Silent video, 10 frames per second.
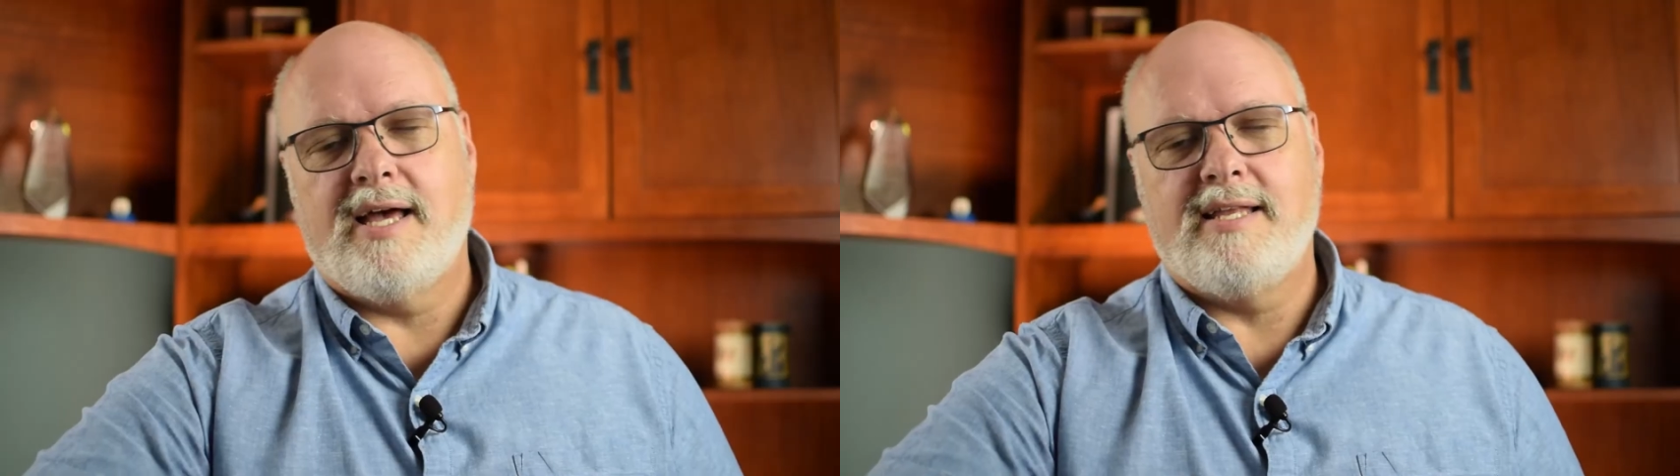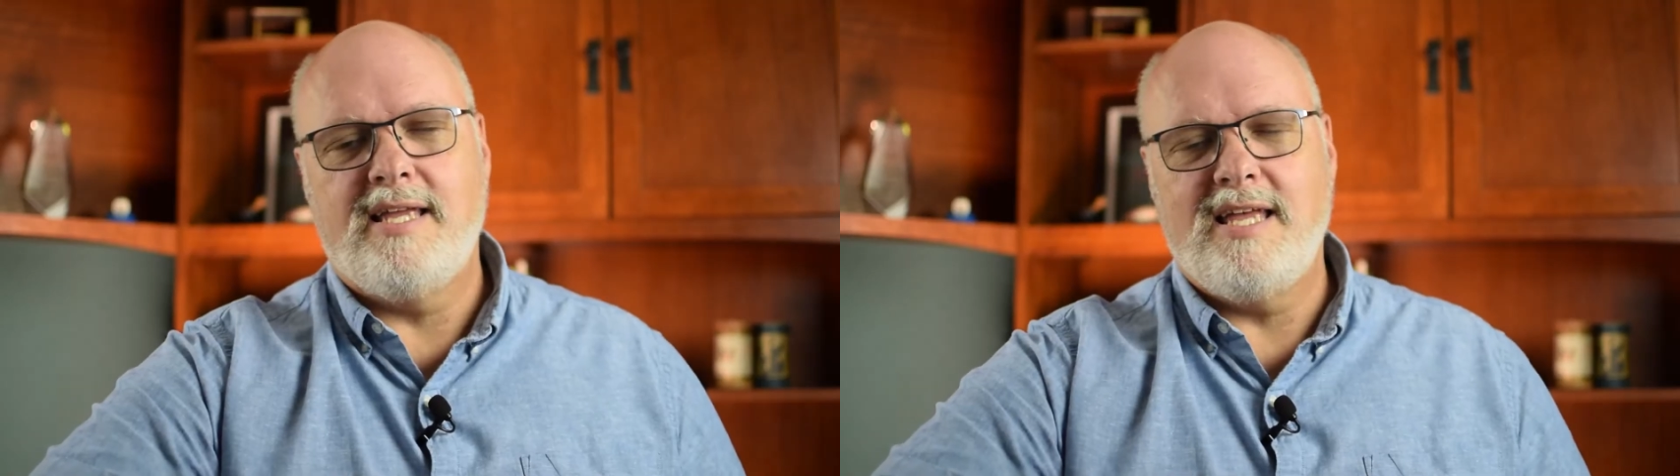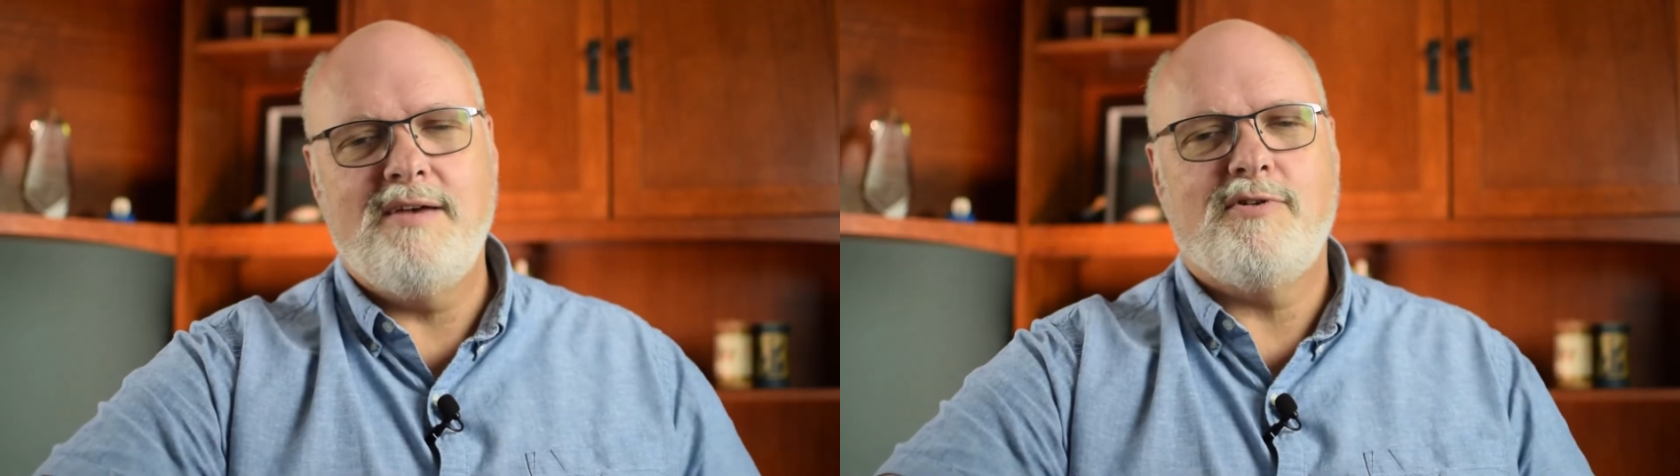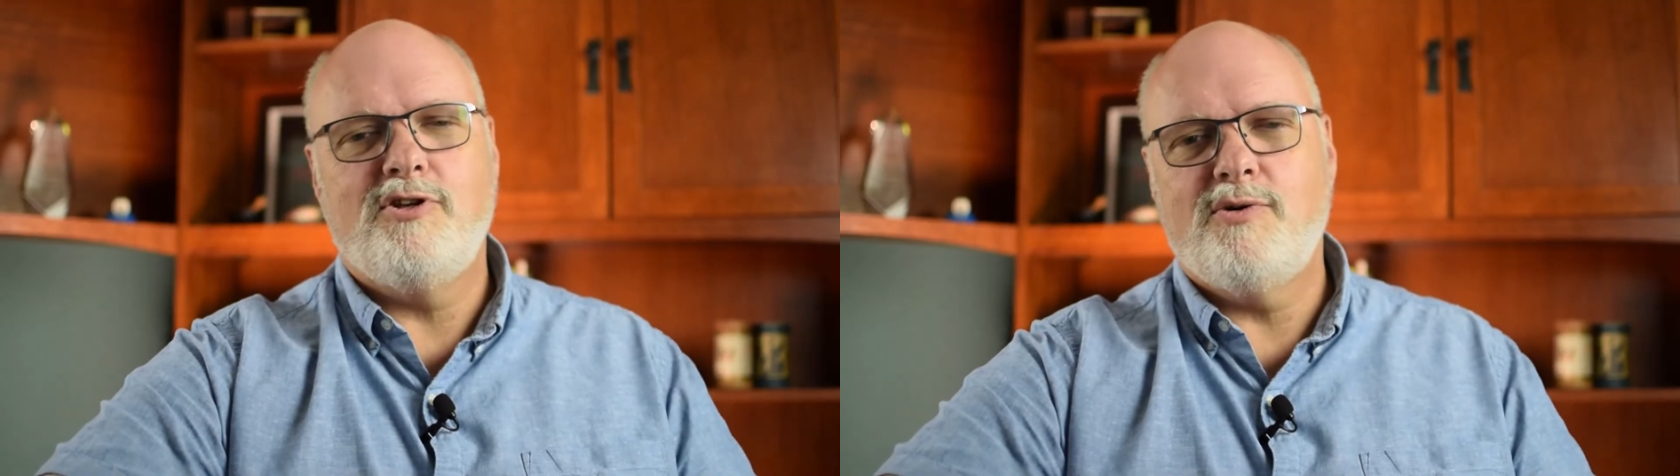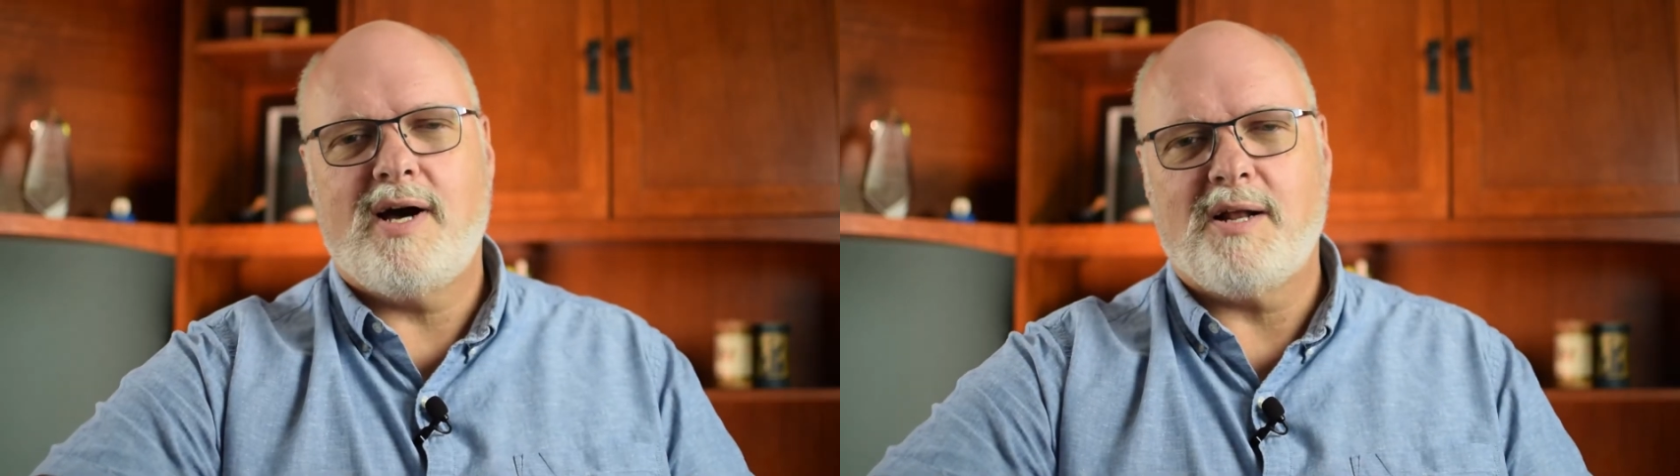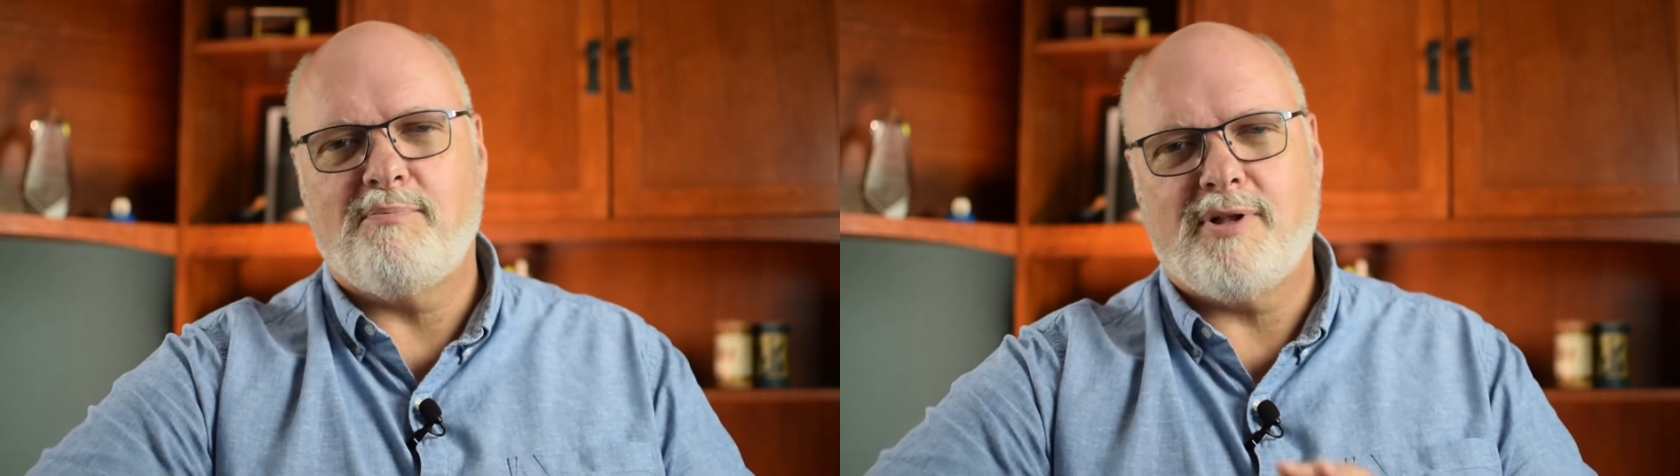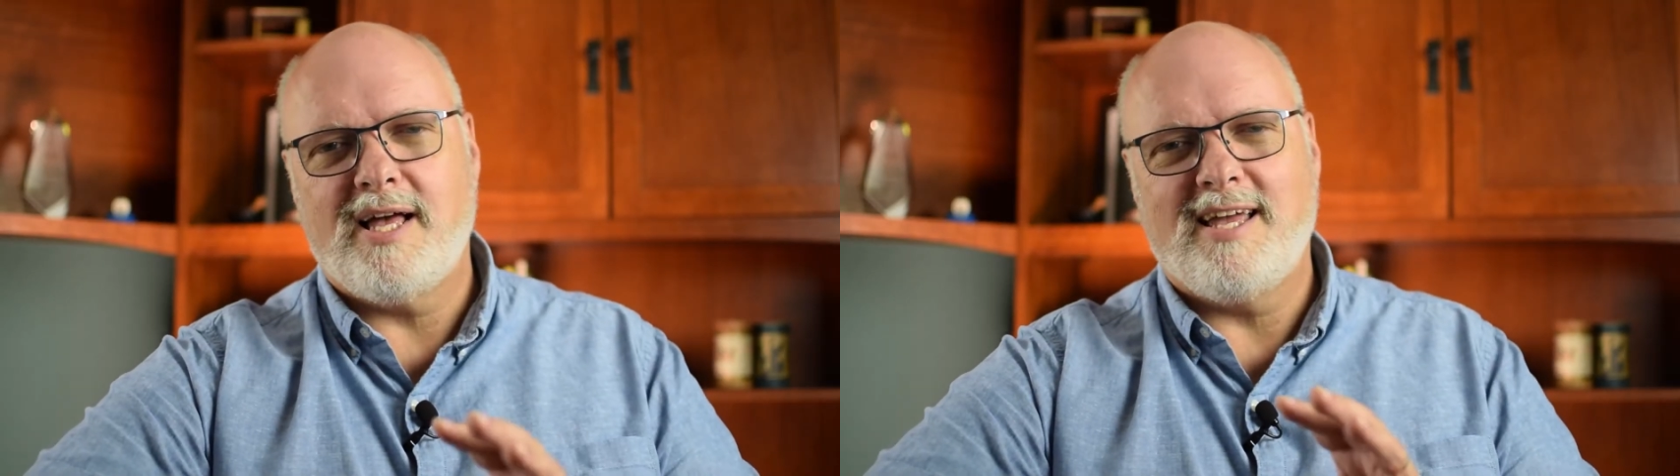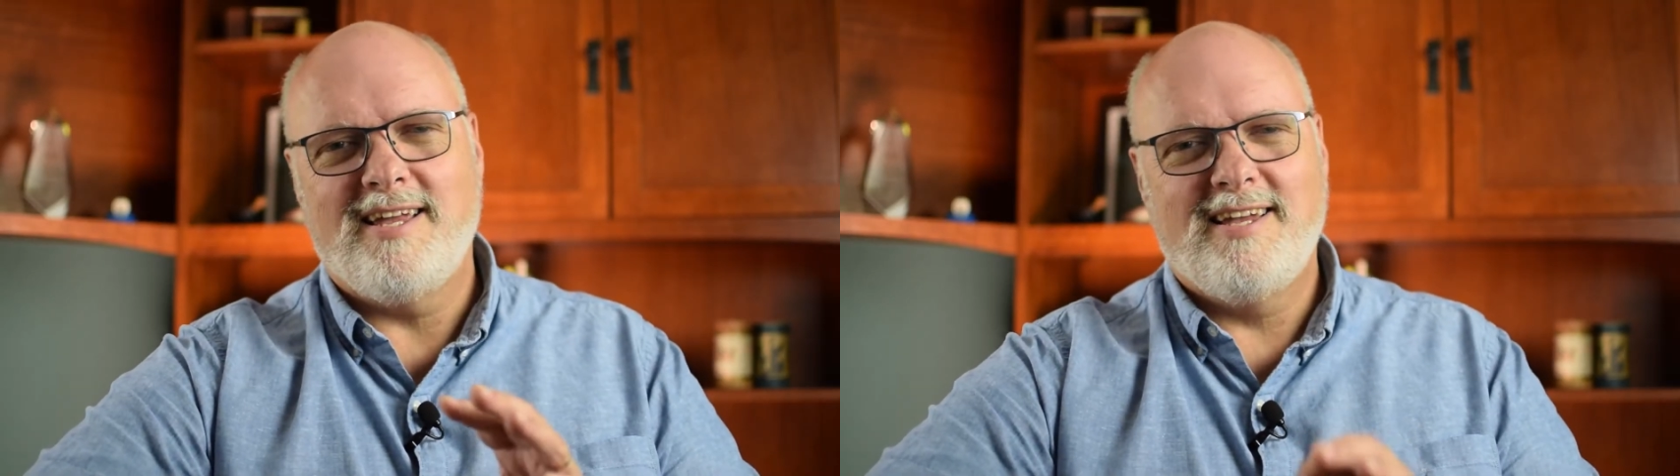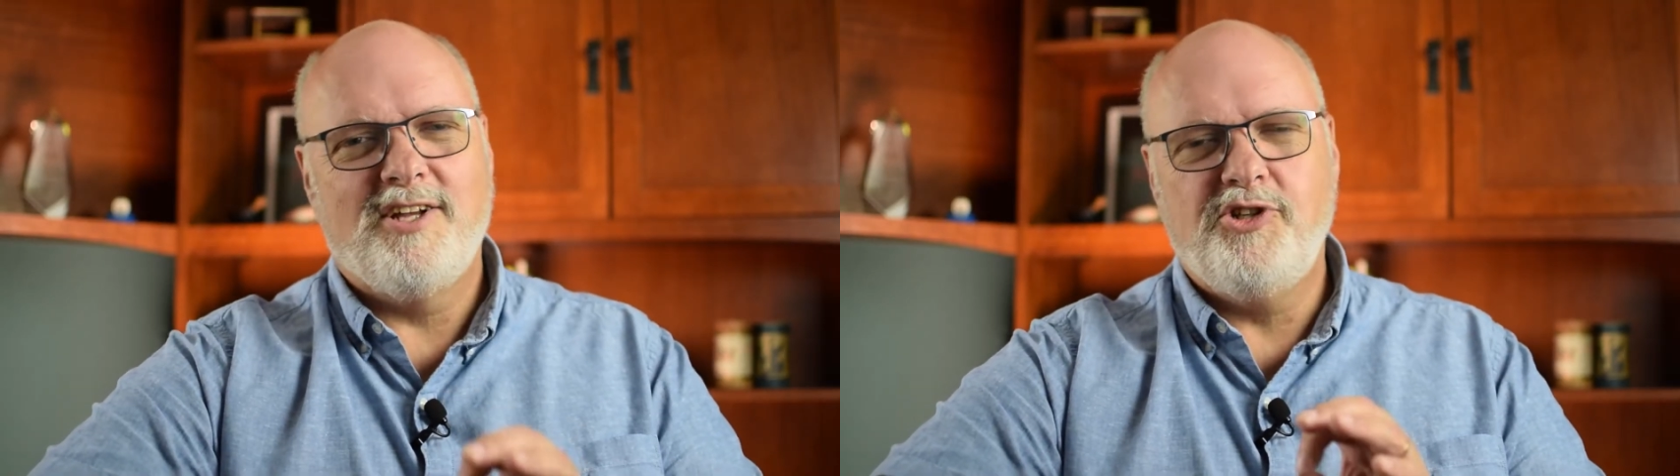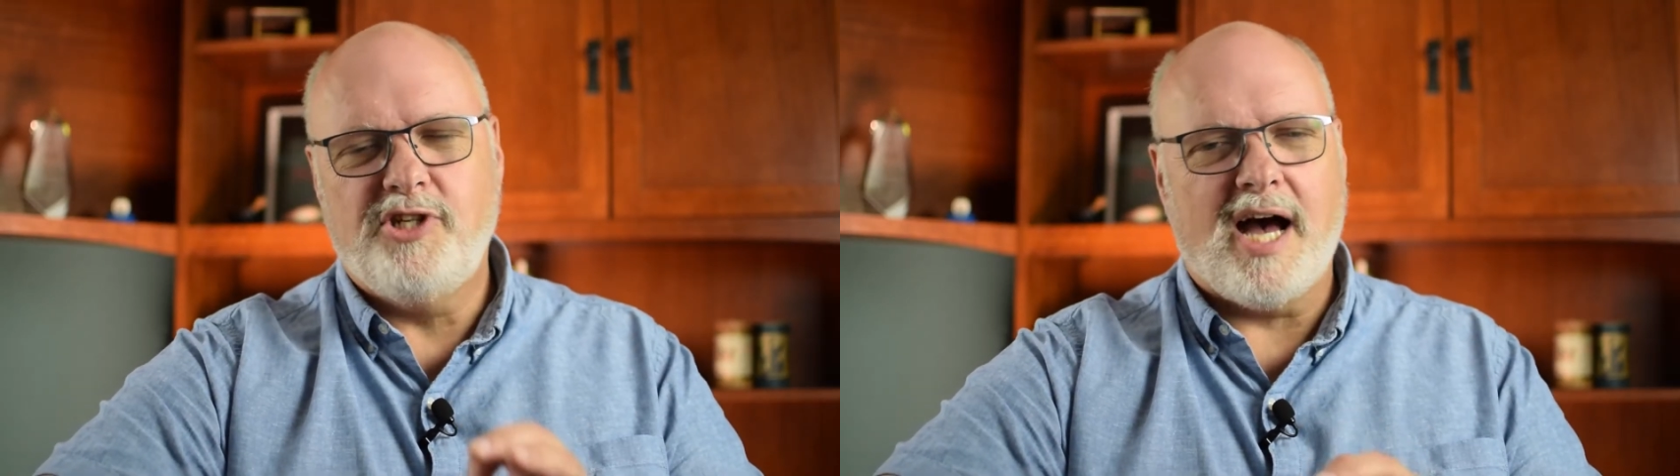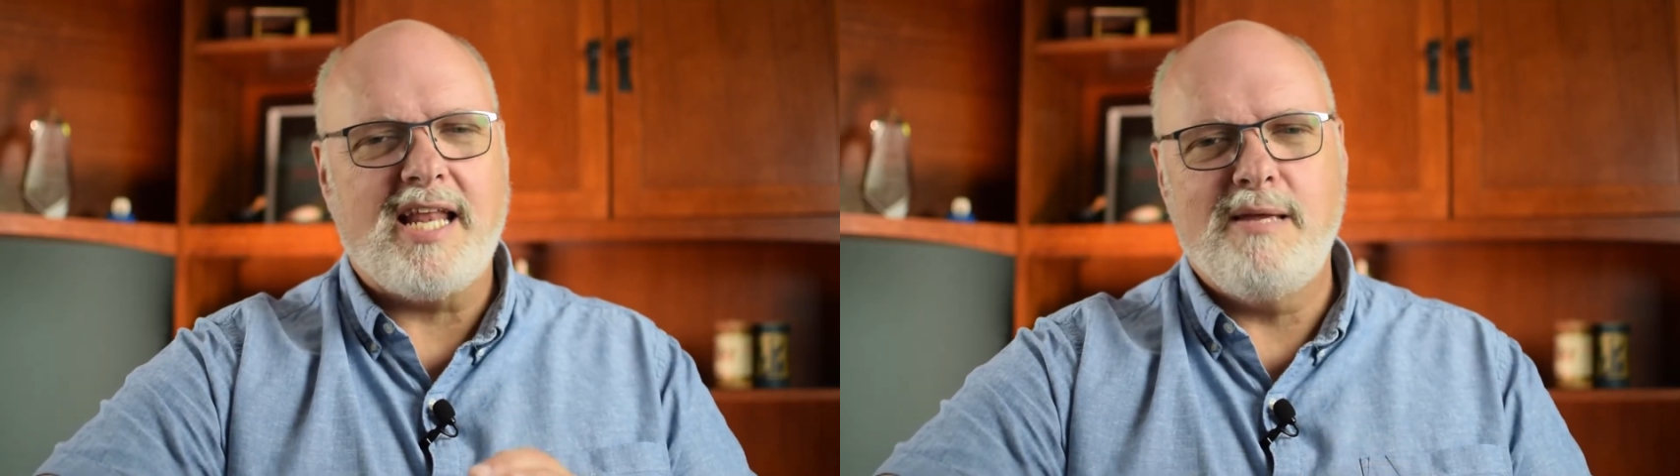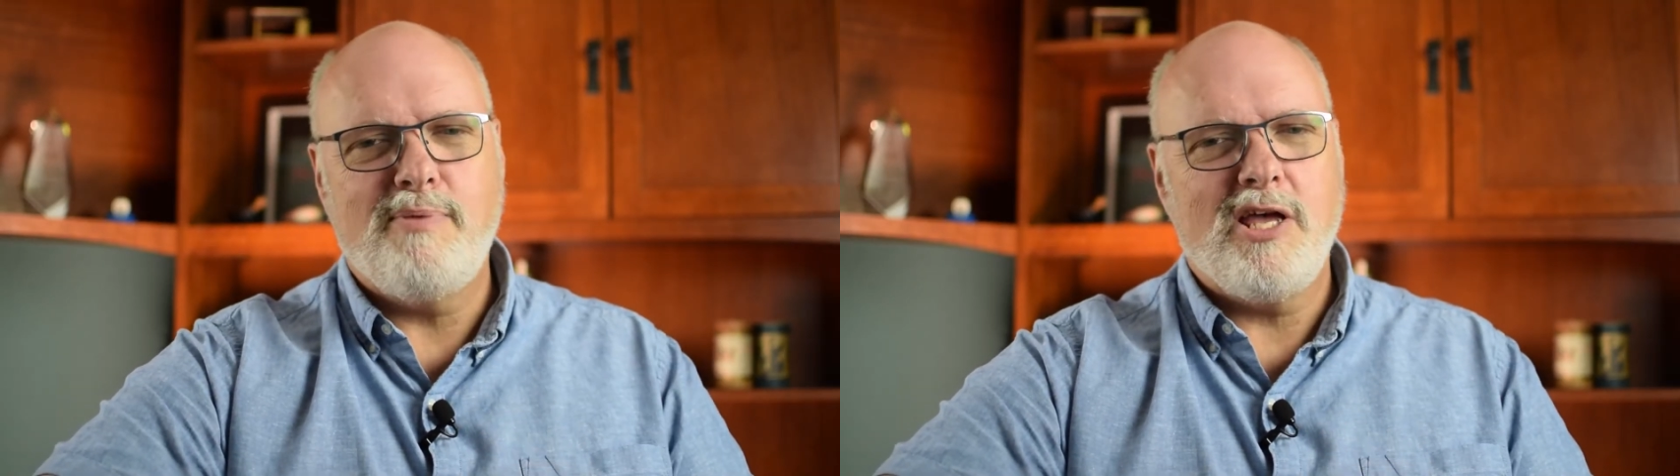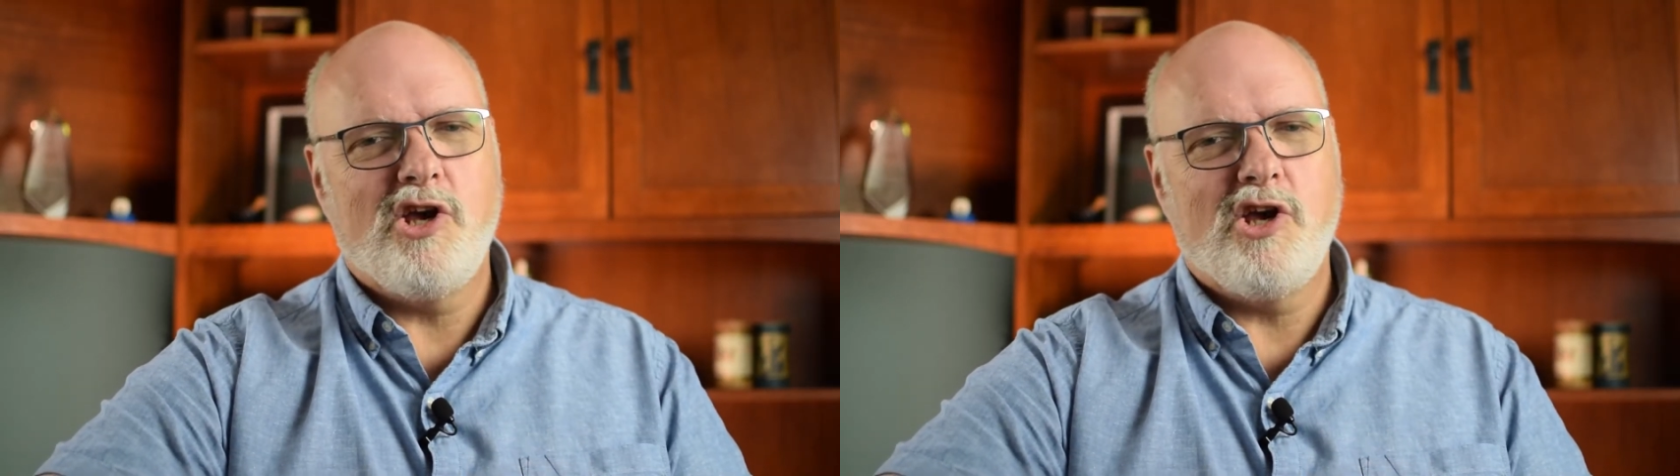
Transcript: he even knew how to play Johnny B.